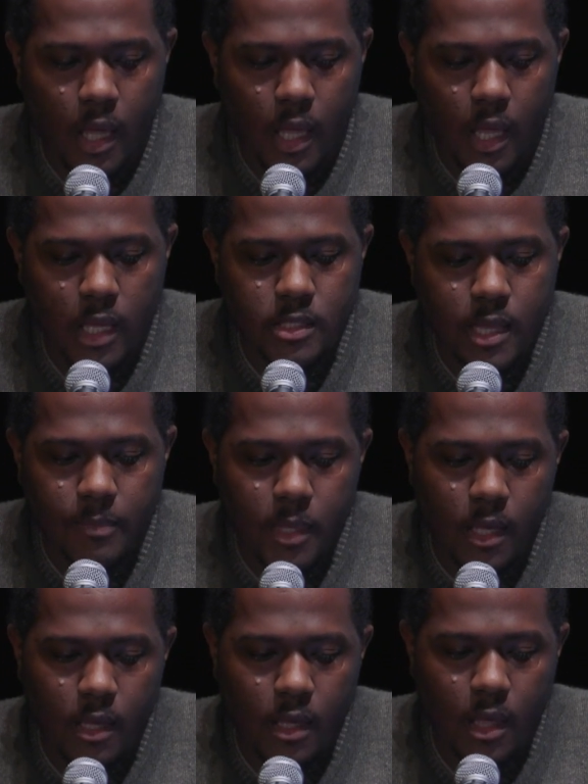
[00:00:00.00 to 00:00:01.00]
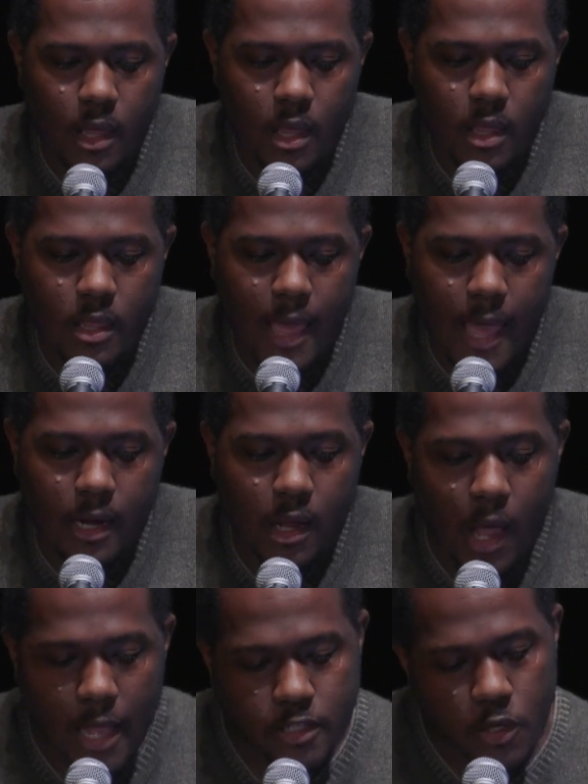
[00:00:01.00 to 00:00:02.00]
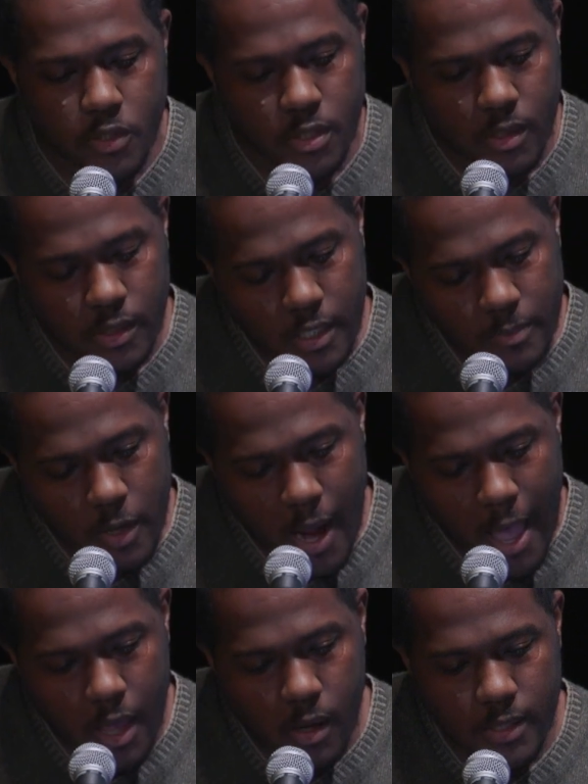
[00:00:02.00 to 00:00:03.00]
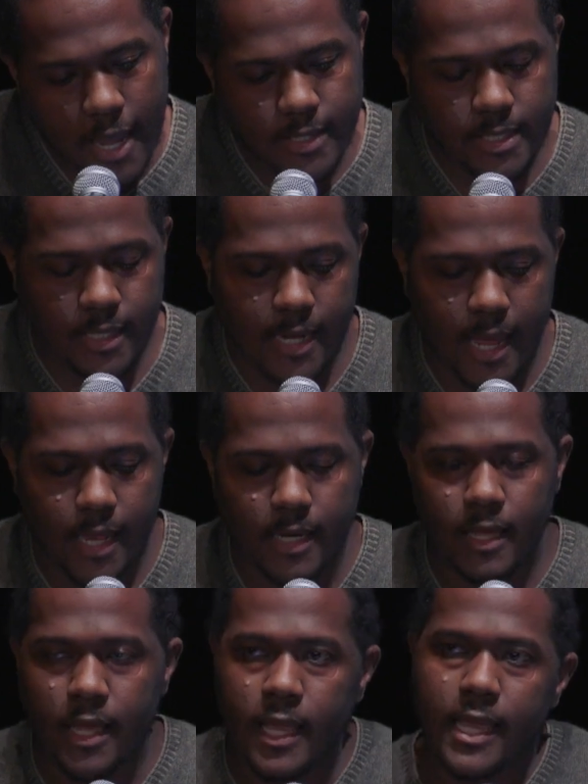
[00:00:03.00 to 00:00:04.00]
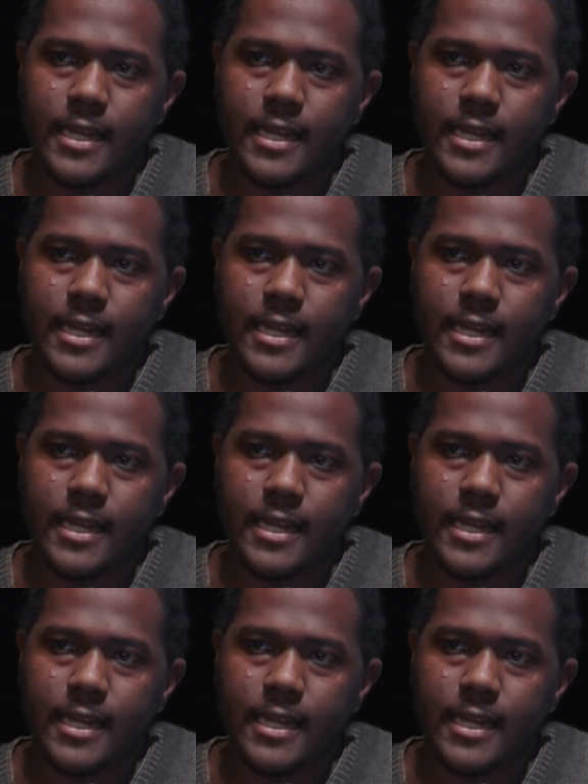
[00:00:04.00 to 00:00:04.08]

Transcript: is something that I told you to keep your eye on 1980.